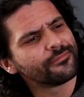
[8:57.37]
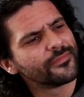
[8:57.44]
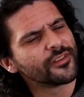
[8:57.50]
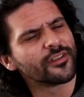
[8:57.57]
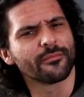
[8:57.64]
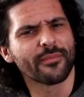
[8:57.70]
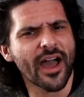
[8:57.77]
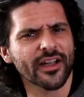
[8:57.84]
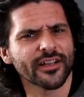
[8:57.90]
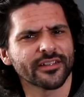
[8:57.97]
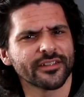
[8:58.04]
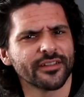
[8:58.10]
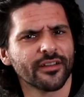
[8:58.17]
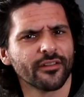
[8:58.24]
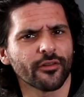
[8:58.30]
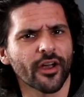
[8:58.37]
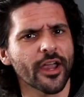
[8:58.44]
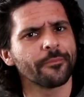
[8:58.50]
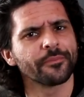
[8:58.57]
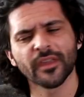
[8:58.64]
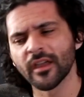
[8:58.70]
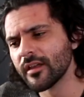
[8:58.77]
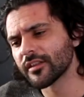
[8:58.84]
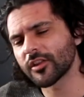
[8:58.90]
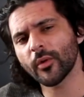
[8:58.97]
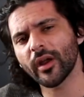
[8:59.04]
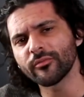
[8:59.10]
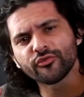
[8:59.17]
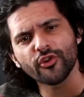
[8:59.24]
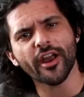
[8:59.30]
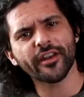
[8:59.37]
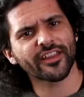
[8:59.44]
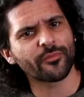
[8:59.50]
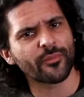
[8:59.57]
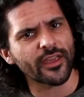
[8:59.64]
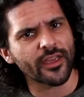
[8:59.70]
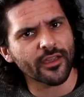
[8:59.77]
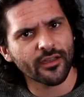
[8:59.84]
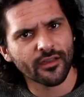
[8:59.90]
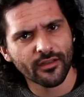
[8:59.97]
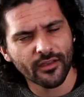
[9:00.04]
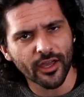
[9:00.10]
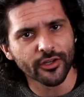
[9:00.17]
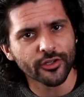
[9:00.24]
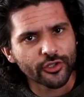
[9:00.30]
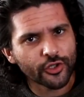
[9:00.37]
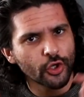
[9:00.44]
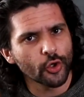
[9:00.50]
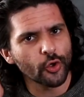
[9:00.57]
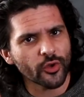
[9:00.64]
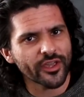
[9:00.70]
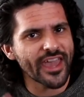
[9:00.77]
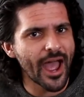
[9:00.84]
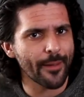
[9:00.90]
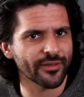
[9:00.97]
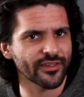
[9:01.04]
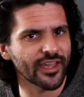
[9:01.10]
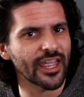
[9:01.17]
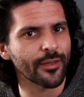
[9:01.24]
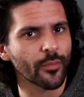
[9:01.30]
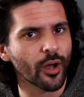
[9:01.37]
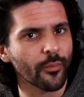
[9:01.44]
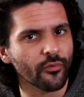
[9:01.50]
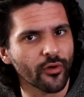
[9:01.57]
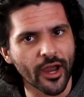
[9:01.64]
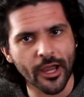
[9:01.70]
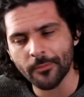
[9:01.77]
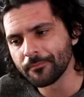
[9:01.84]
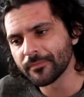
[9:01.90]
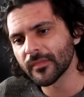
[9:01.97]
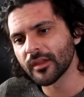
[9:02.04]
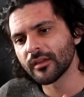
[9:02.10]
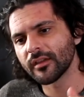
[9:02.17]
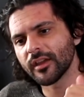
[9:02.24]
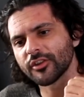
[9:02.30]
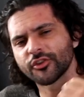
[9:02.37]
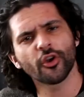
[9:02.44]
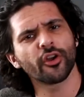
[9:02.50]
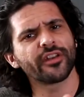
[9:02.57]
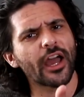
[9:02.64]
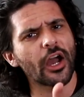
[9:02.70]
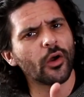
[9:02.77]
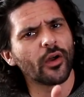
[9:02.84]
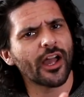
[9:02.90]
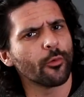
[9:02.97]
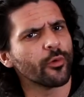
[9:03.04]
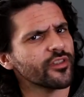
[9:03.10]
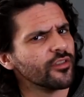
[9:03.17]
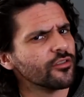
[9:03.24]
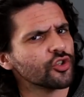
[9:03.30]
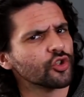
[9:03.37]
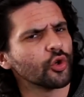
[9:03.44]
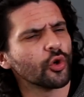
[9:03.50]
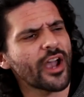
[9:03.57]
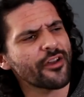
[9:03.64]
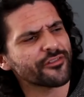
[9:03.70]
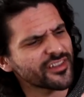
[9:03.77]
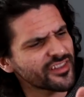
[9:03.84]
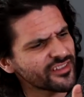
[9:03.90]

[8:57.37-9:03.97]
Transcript: gemacht, right? So I'm trying to speak and 2 gaps came up, right? It turned out I wasn't sure how to